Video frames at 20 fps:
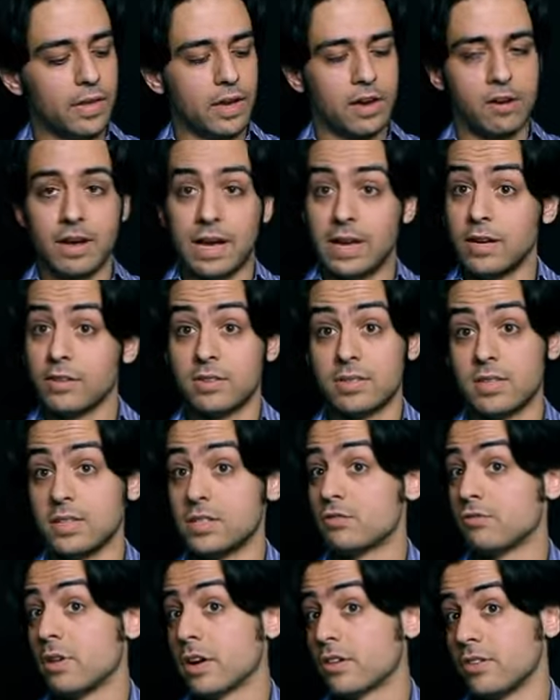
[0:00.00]
there, and it's just
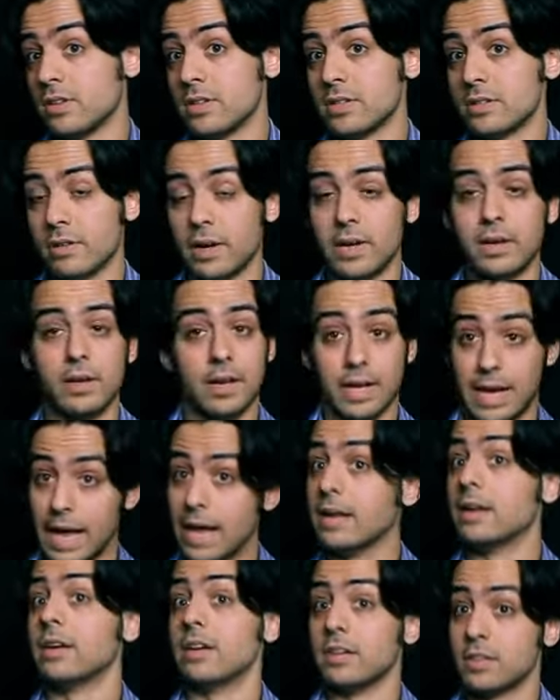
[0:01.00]
instructions, right?
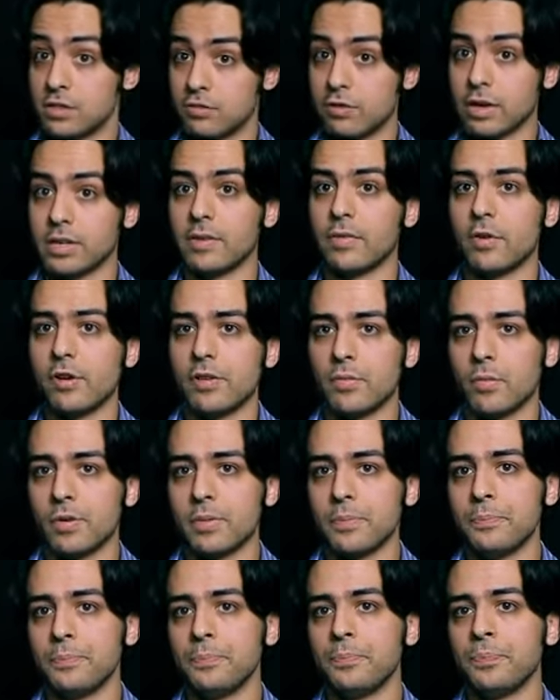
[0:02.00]
Again, instructive art
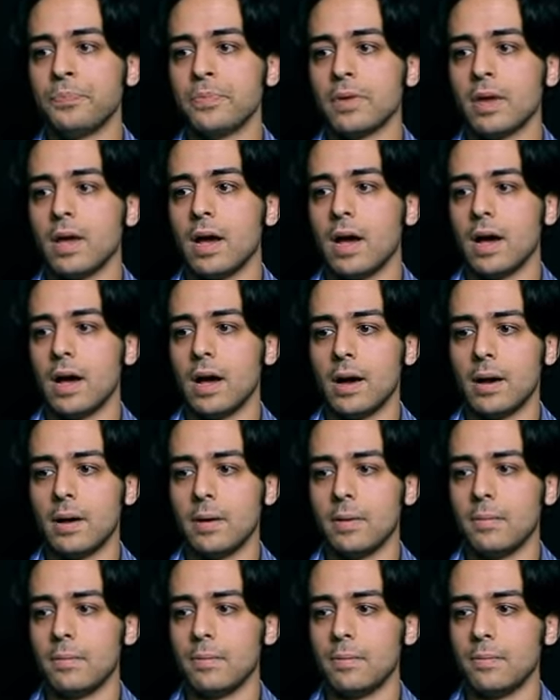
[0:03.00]
form.
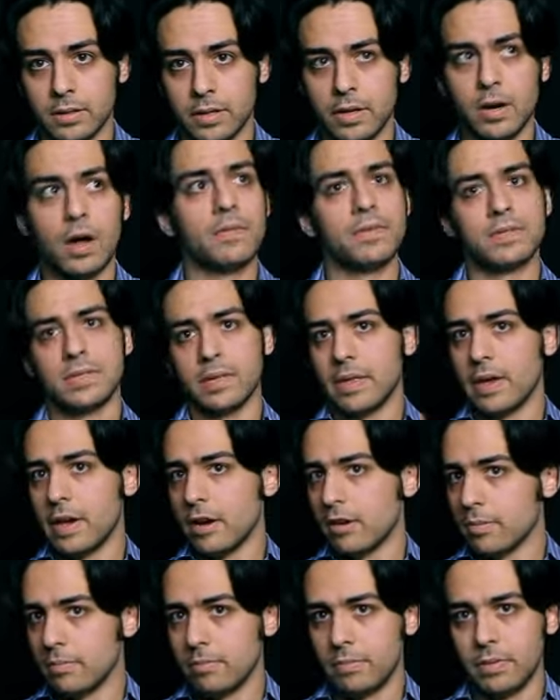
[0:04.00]
Um, and obviously the
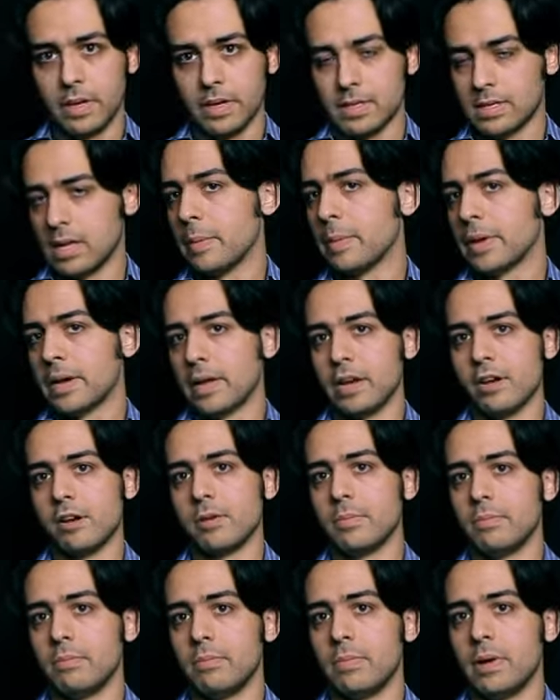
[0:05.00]
Arab, the Islamic and
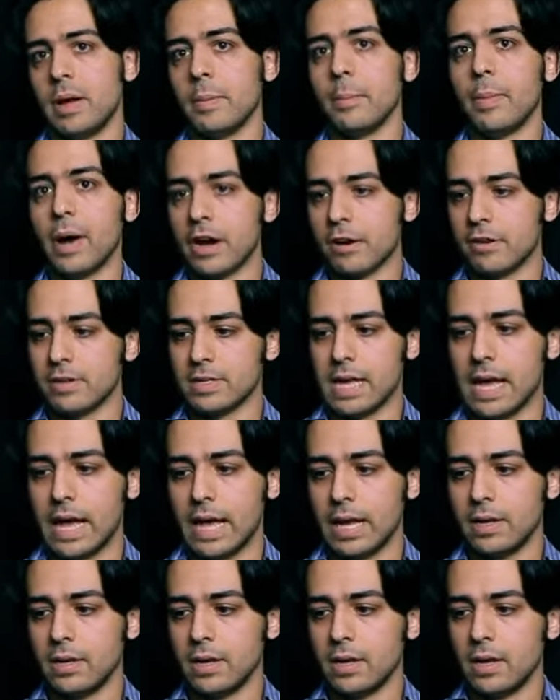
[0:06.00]
Arab empires
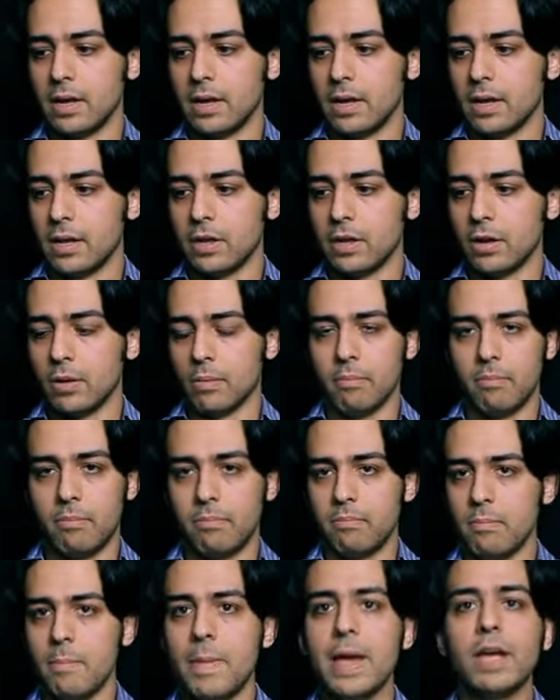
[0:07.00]
had, you know,
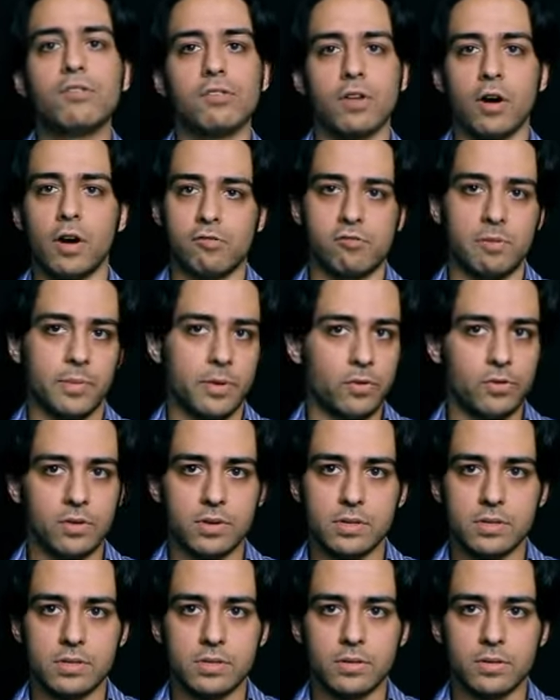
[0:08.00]
major
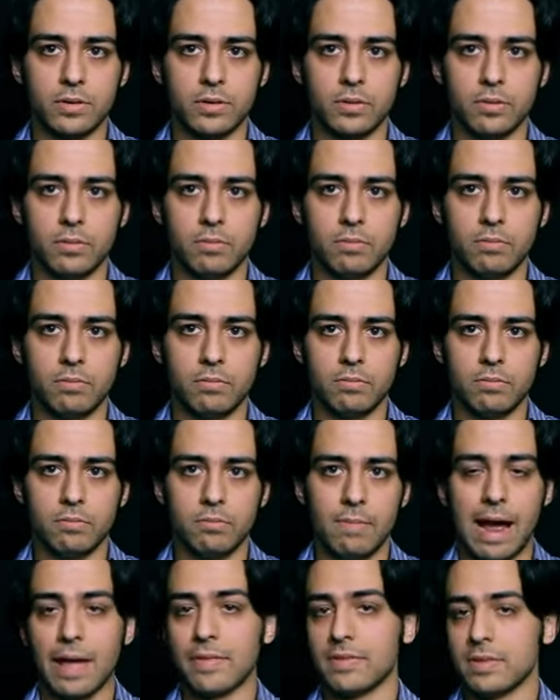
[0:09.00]
contributions to
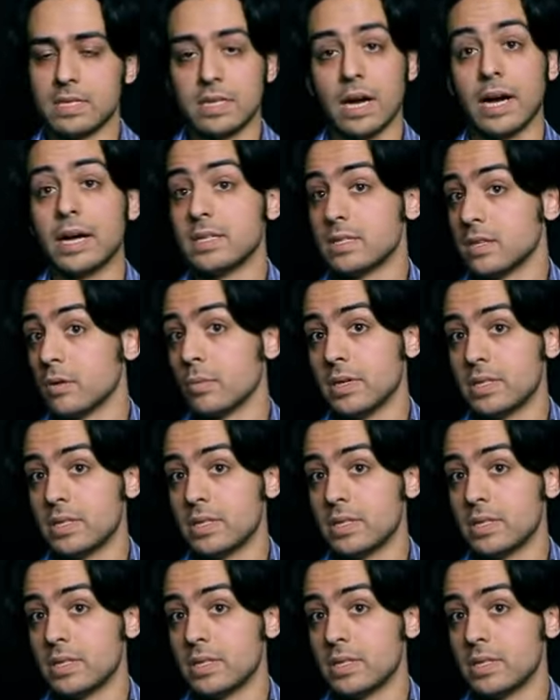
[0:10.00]
math and science that